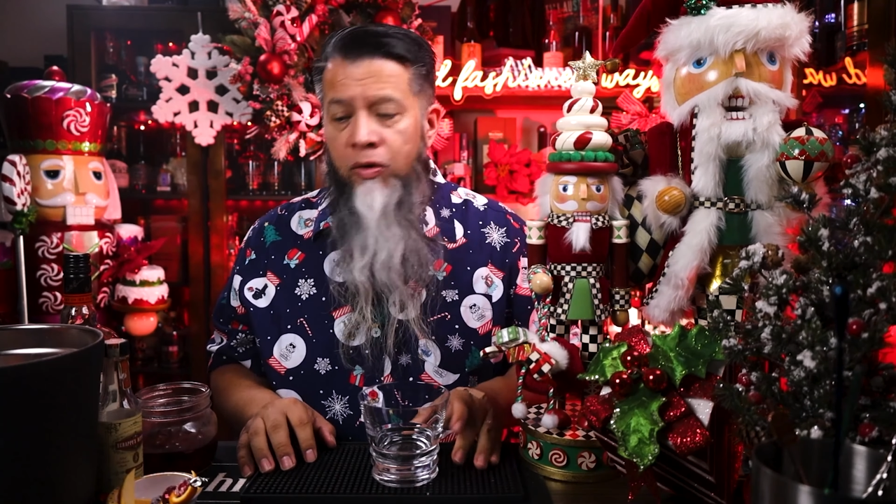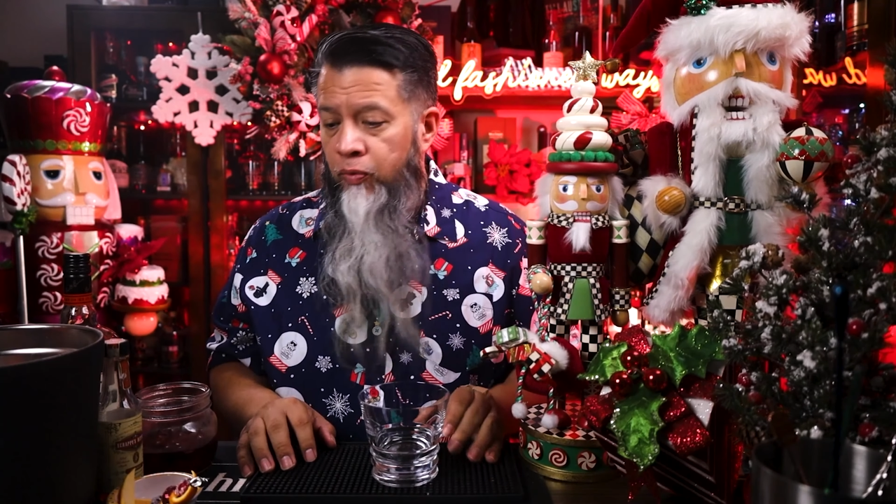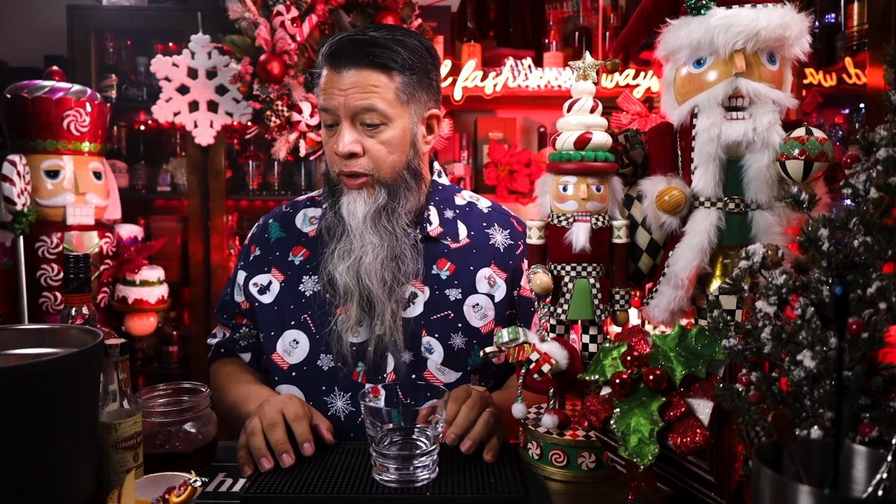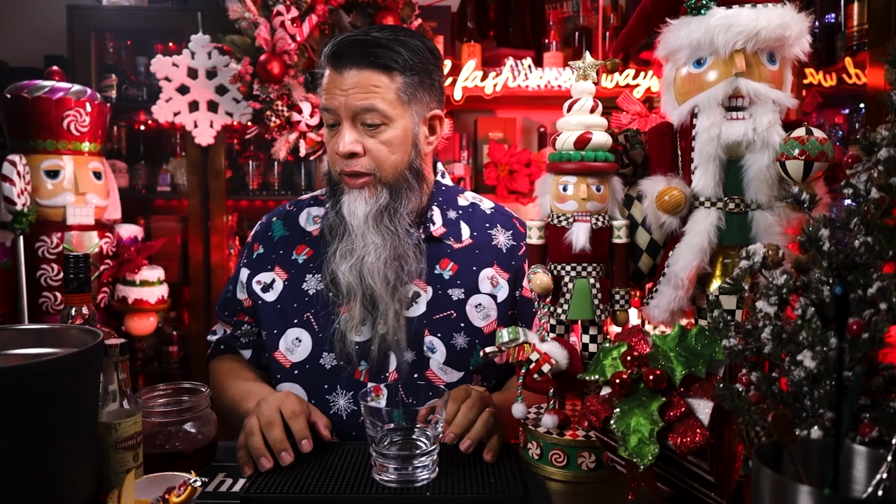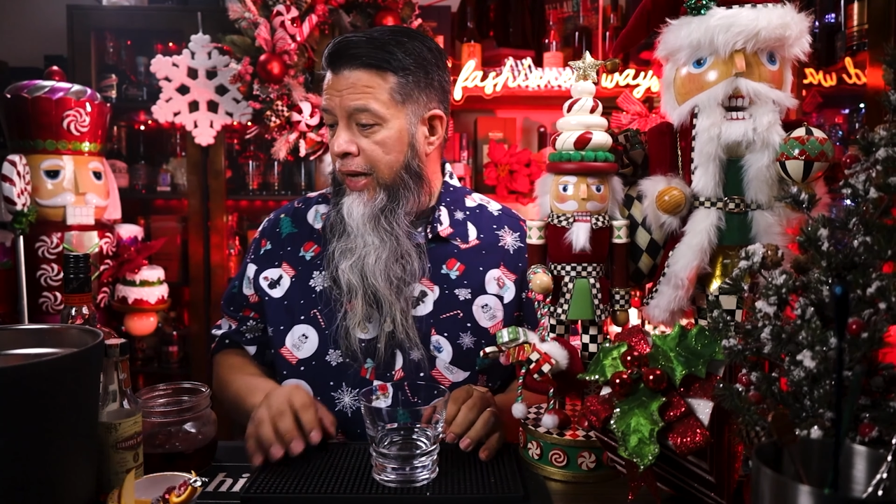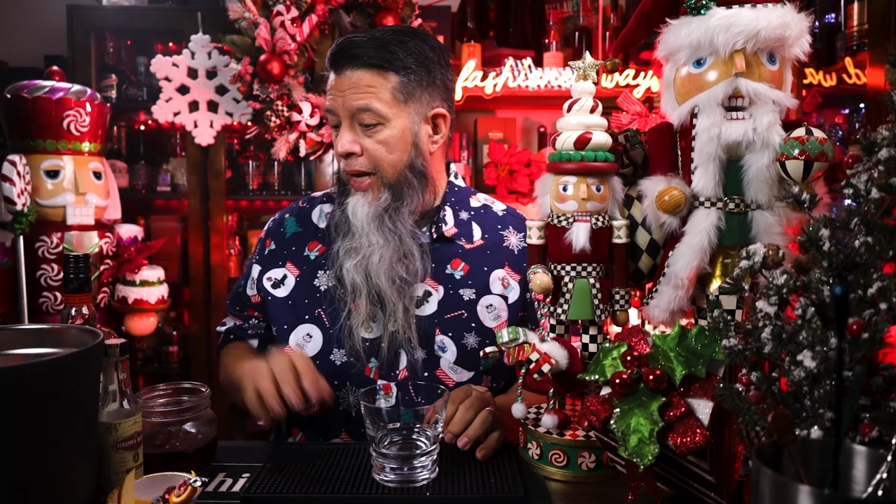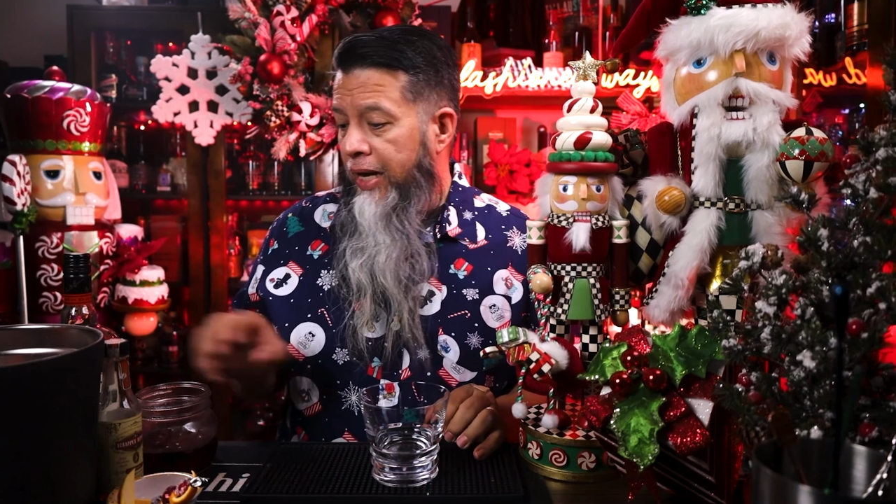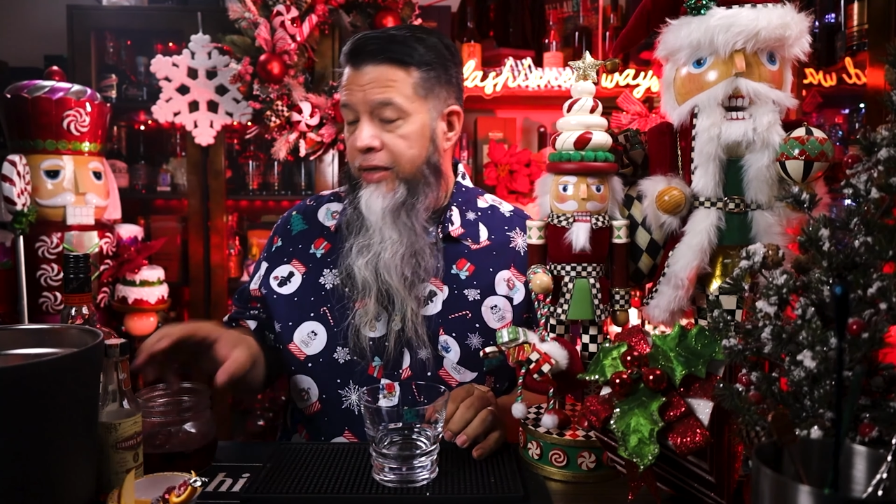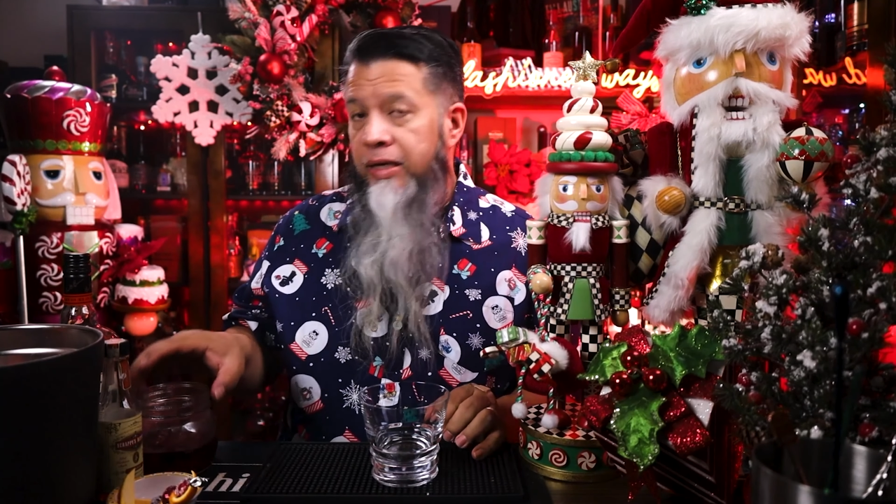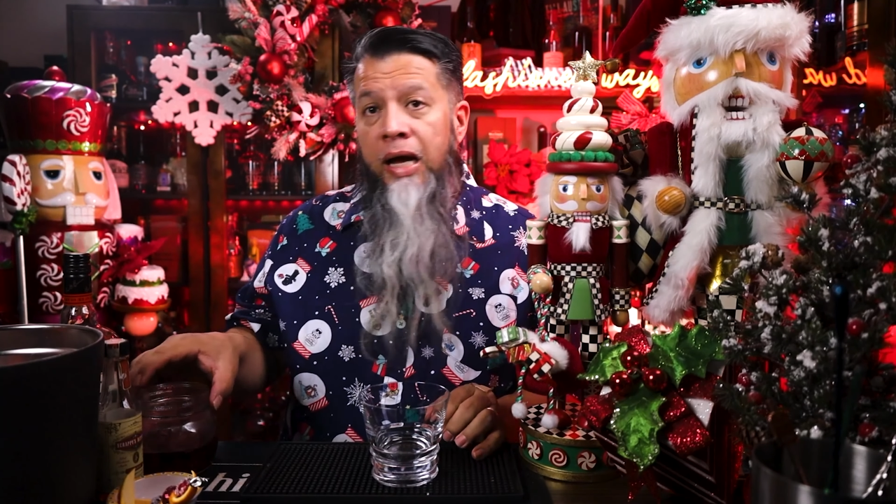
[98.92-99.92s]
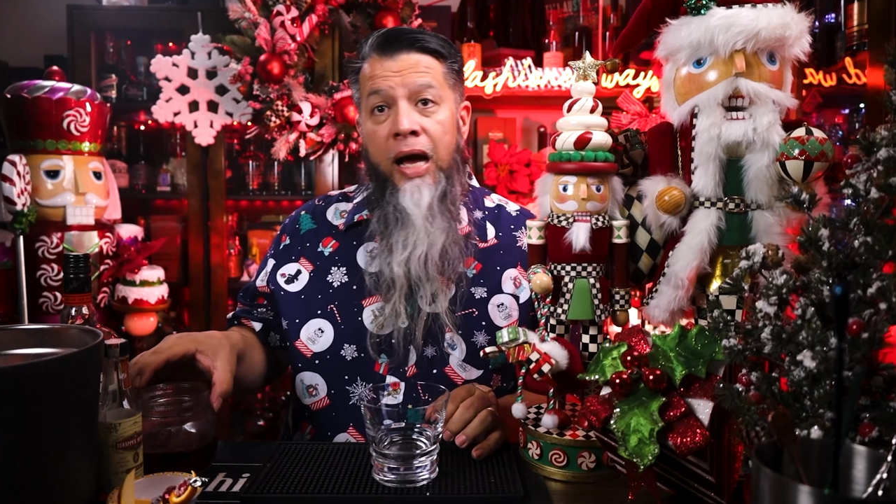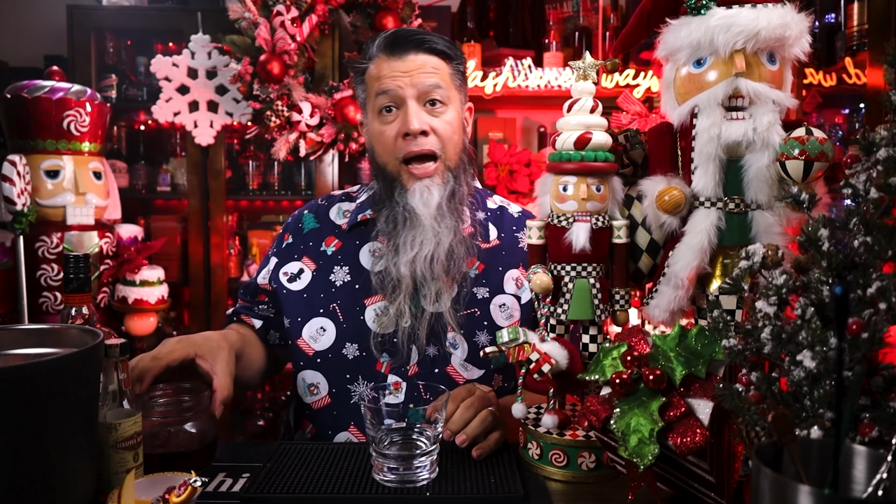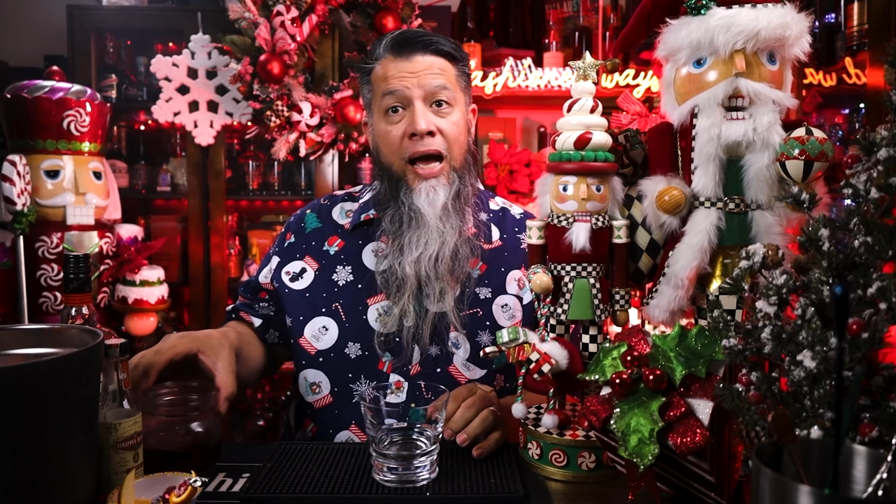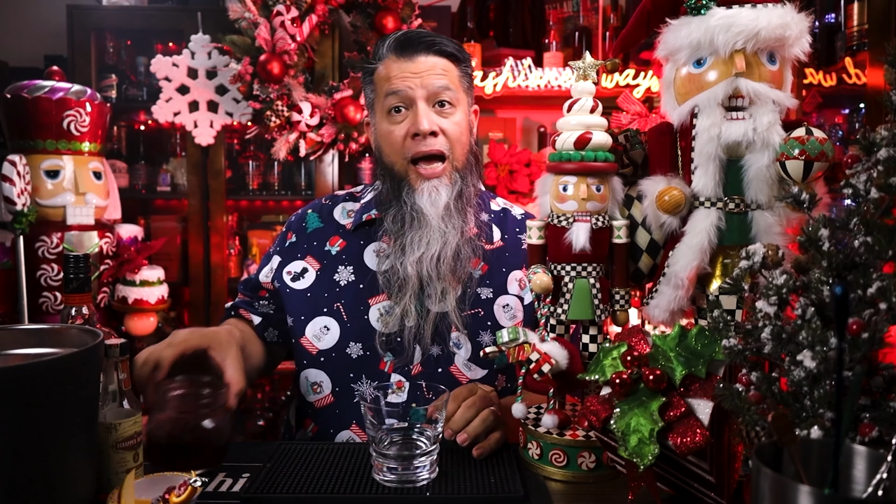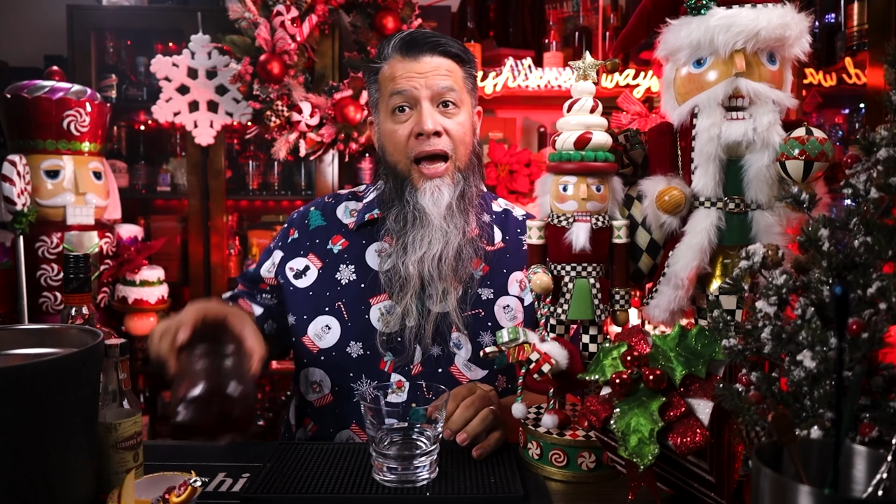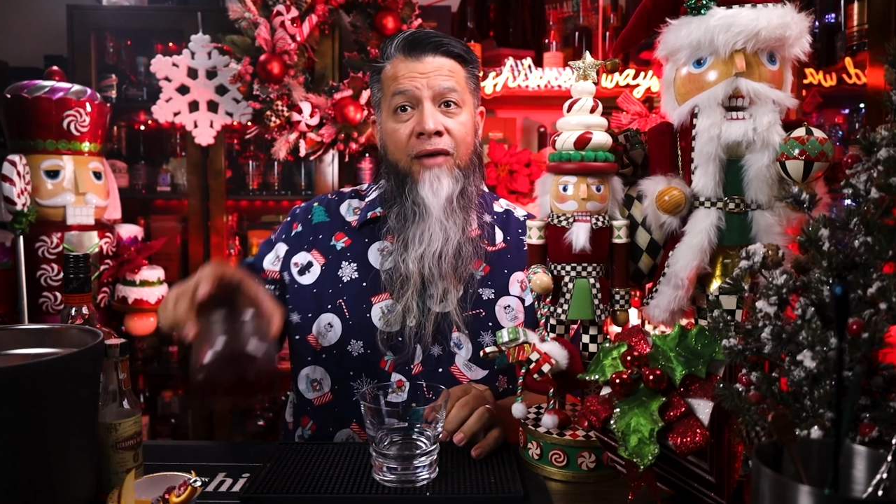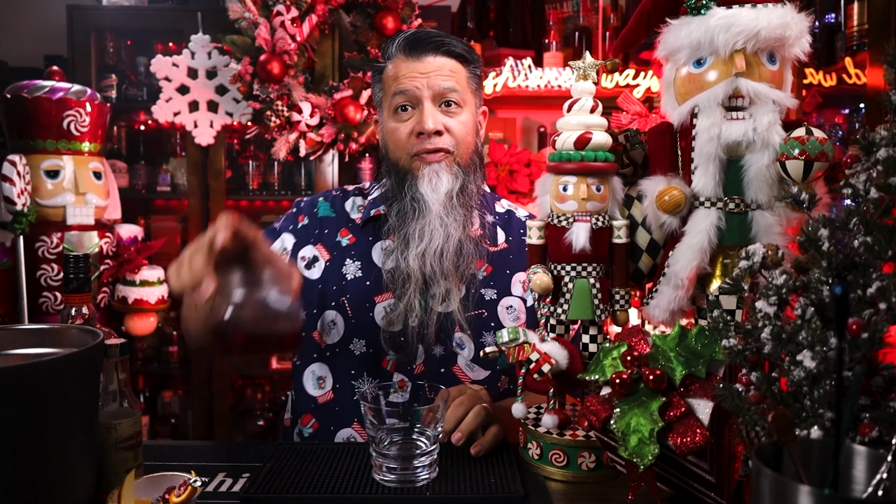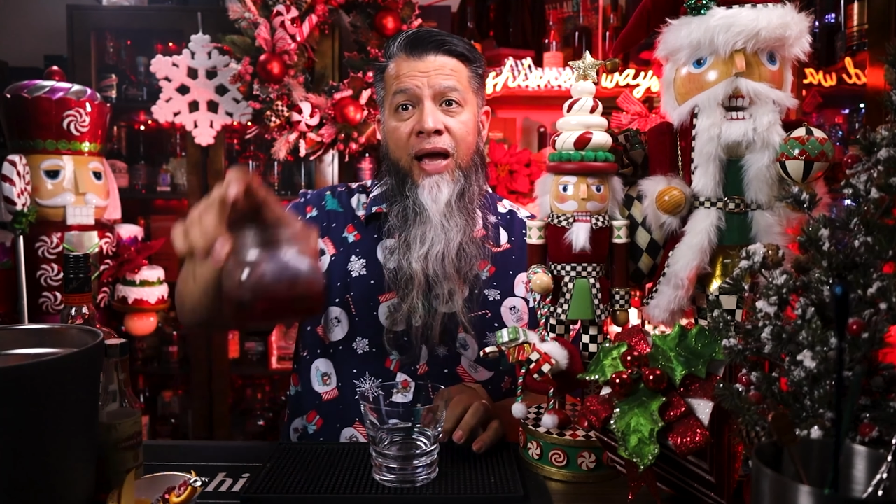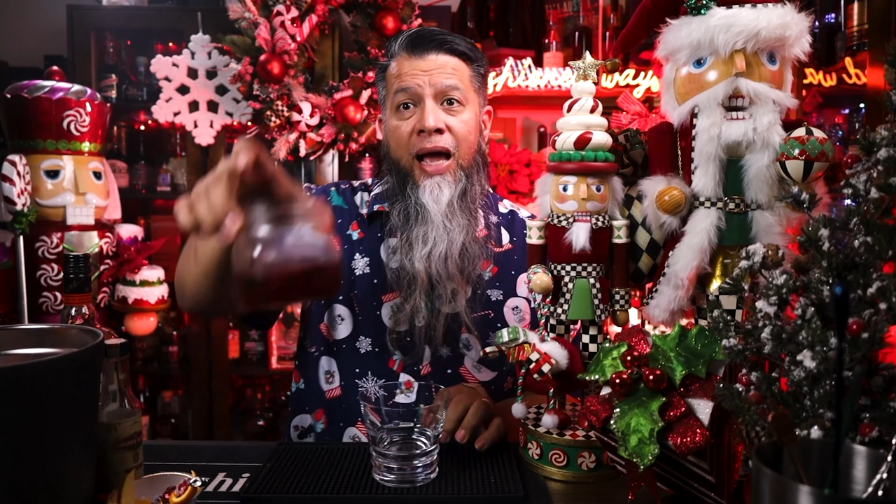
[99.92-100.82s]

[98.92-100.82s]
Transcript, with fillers: We're gonna add a 1/2